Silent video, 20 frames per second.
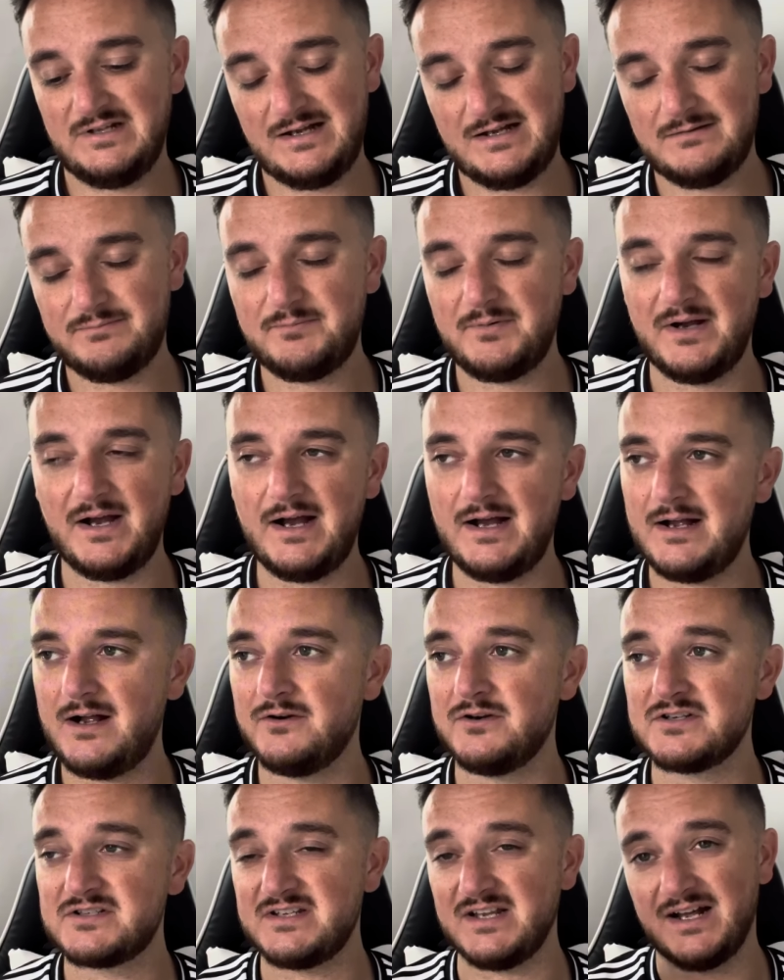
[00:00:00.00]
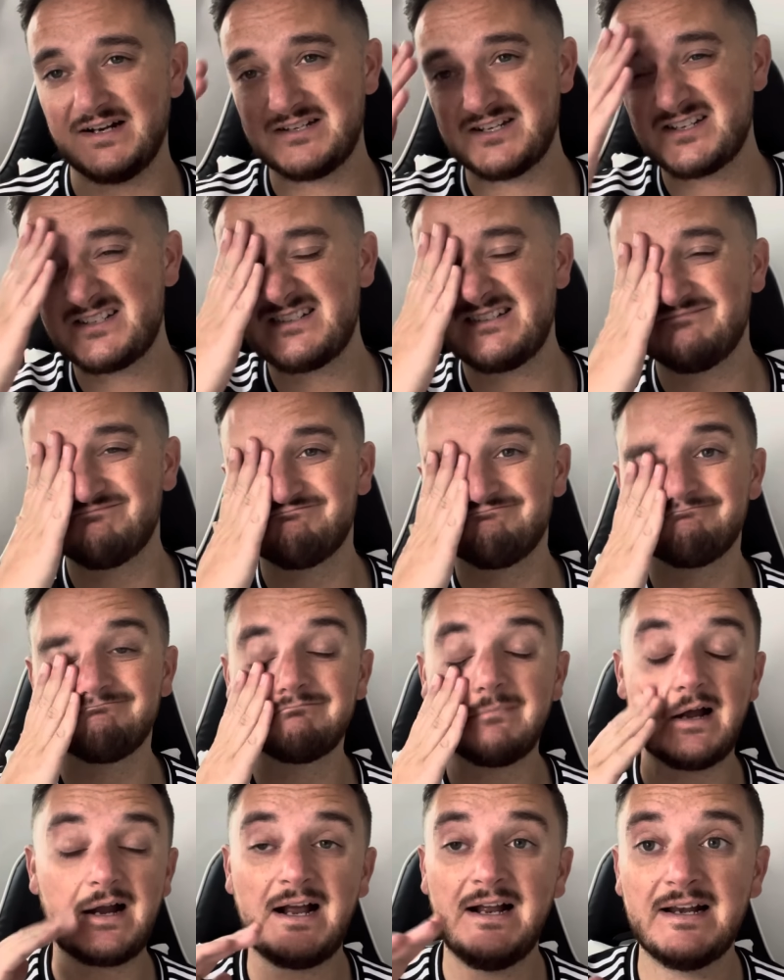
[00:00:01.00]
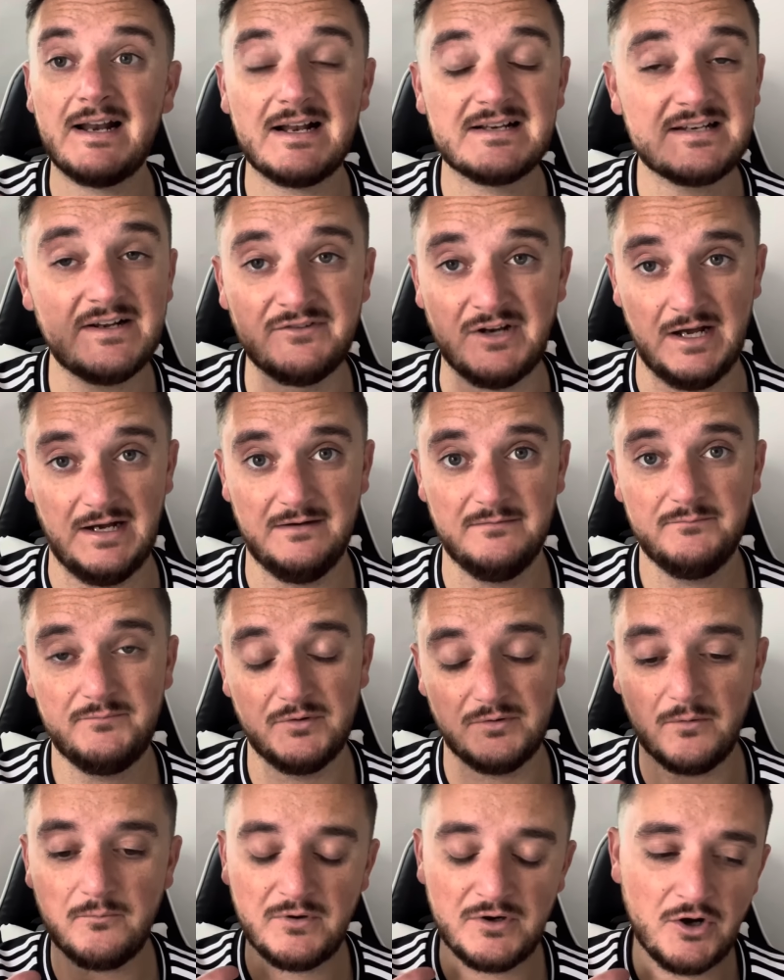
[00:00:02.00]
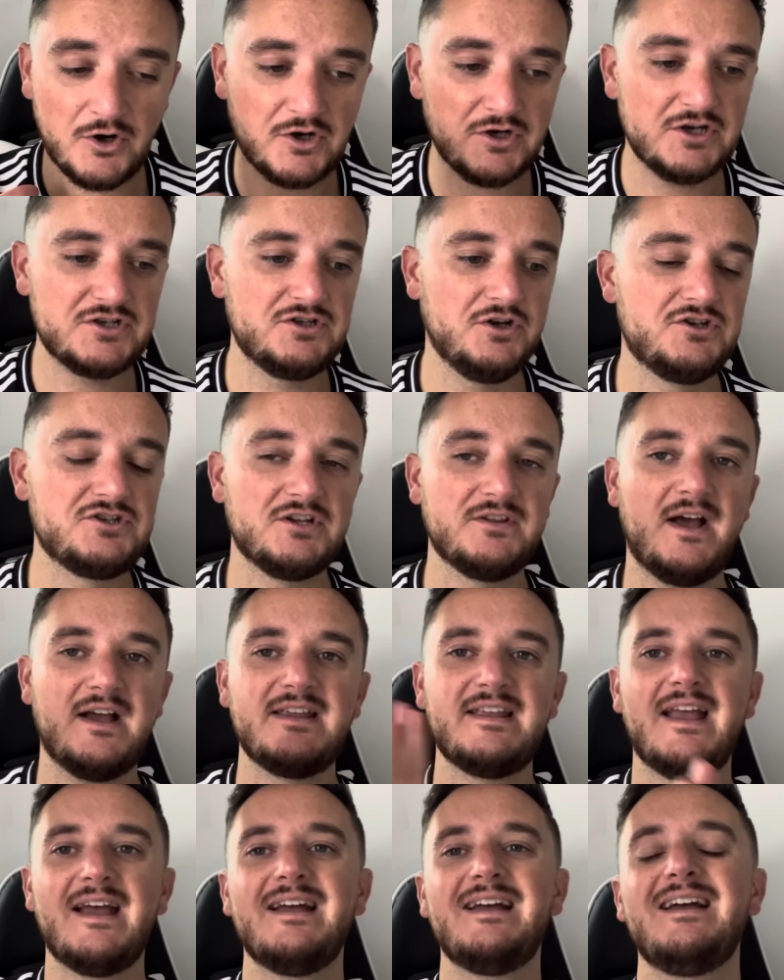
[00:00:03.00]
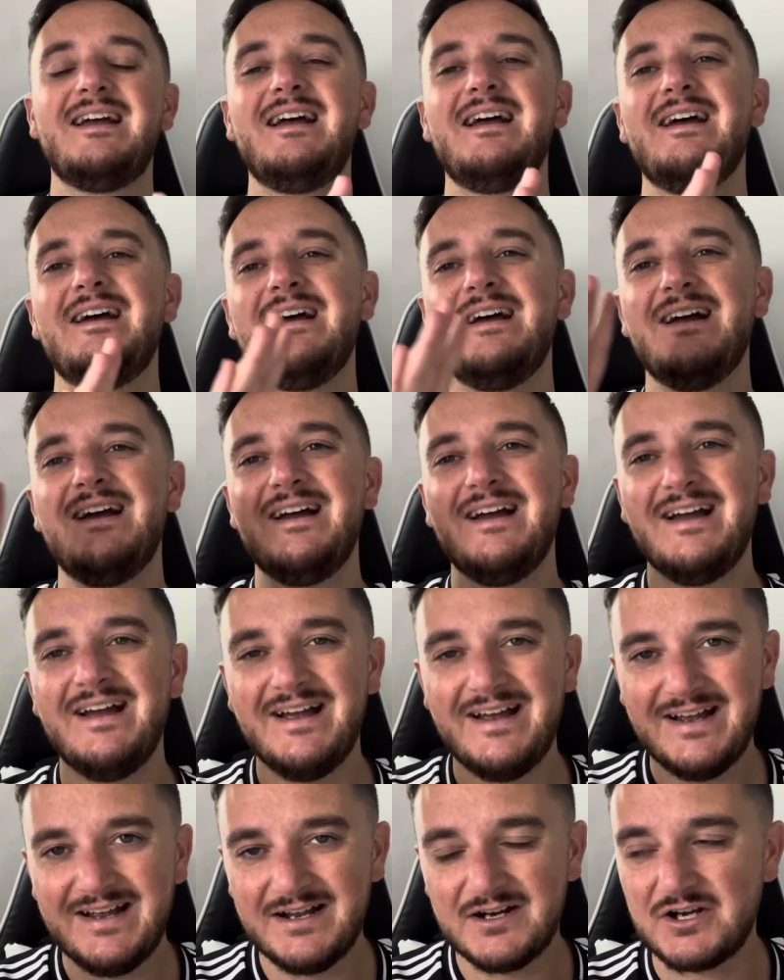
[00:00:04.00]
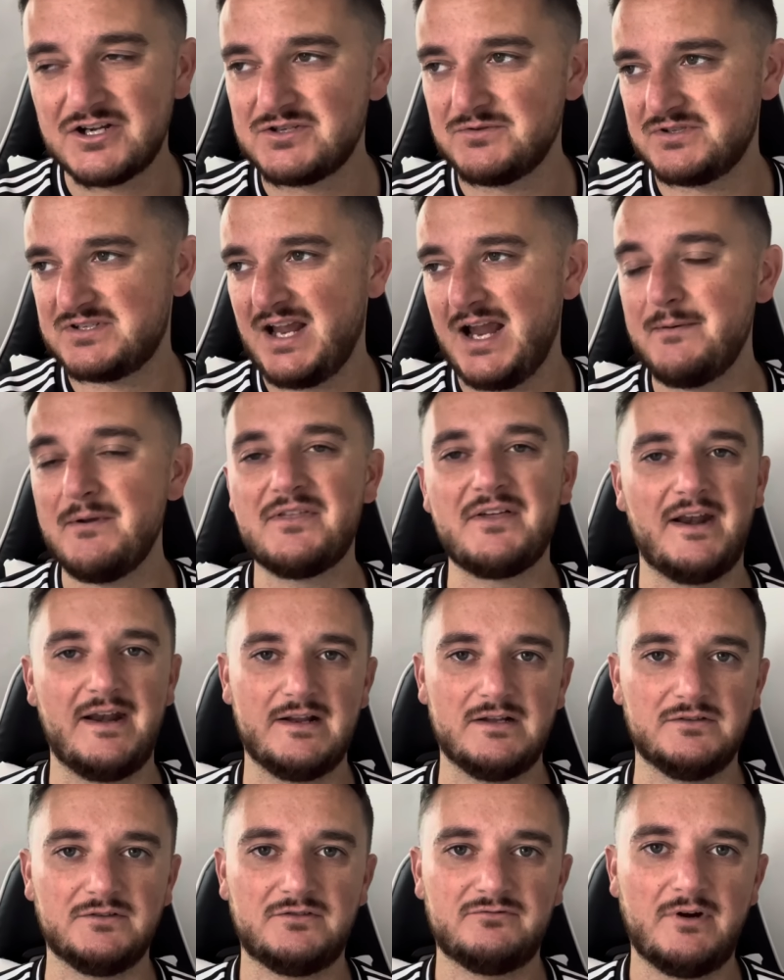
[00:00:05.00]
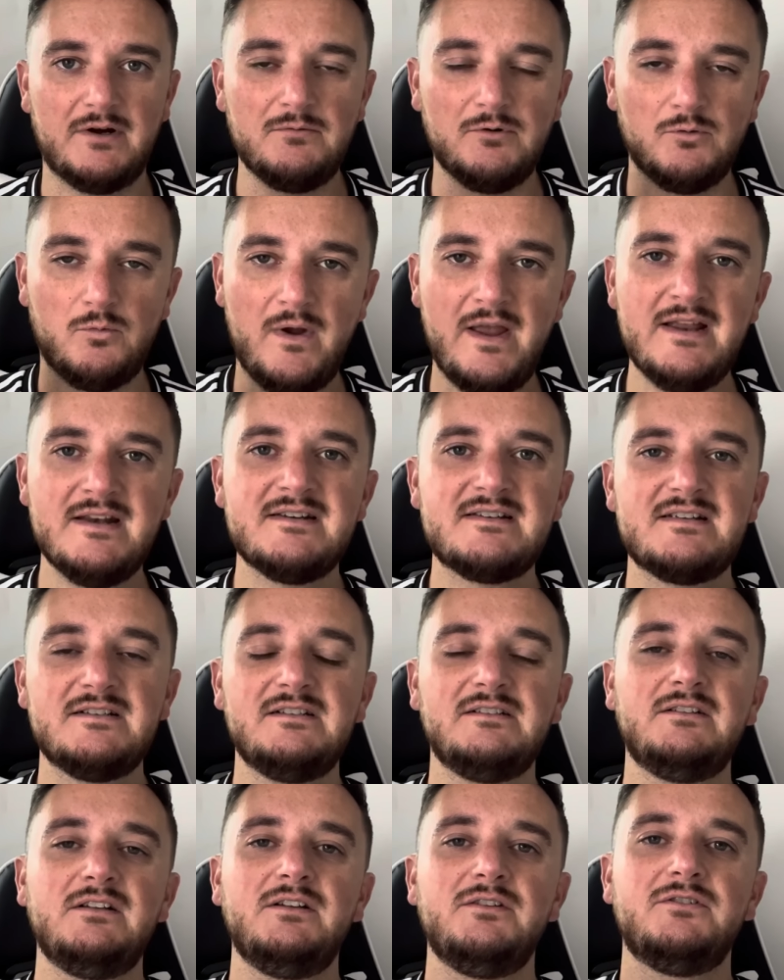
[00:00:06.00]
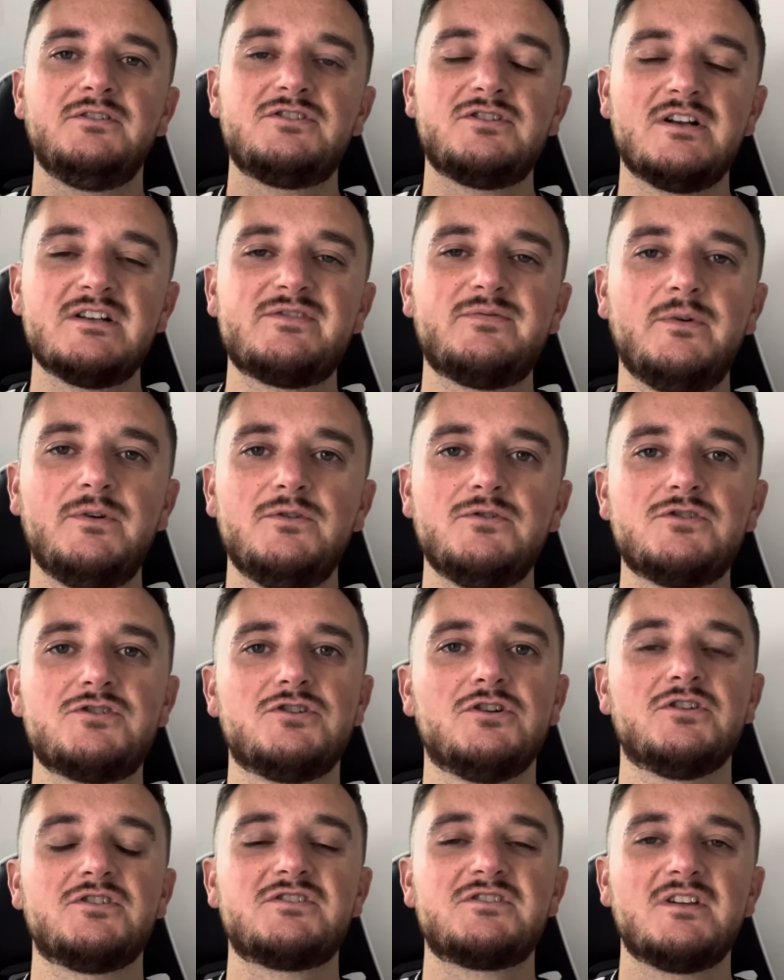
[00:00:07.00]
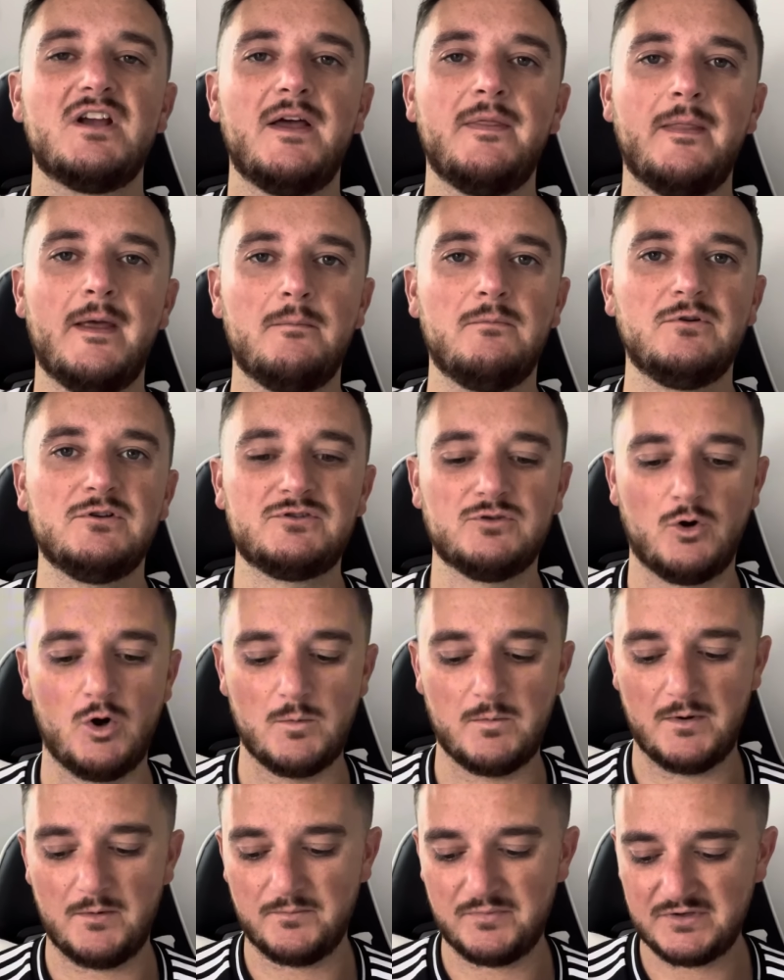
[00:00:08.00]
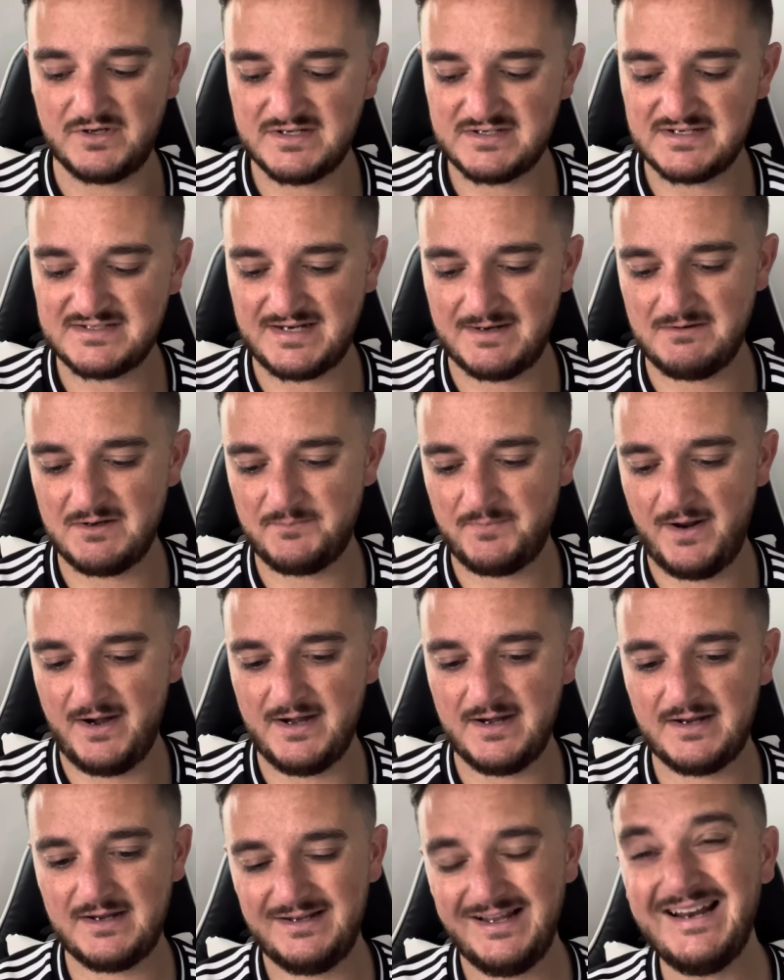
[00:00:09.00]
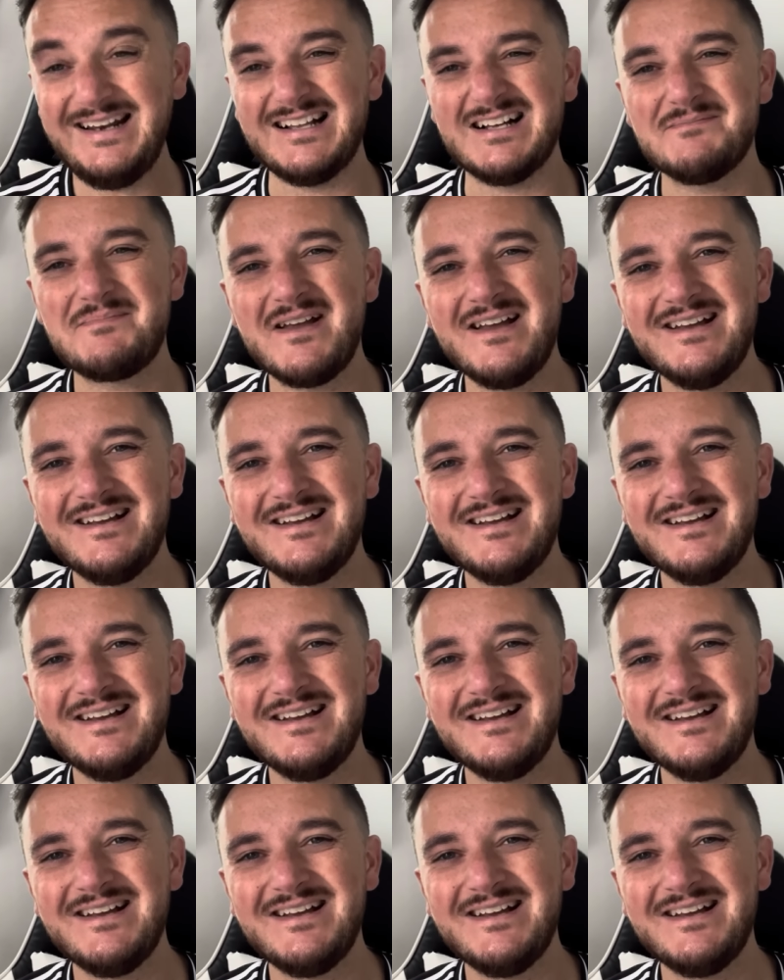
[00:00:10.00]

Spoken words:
but honestly, I kind of don't know. But we're not going to touch on that yet. Because it's hypotheticals, right? We'll wait until the transfer window shuts and then we'll talk about it. But is it time to panic? A little bit,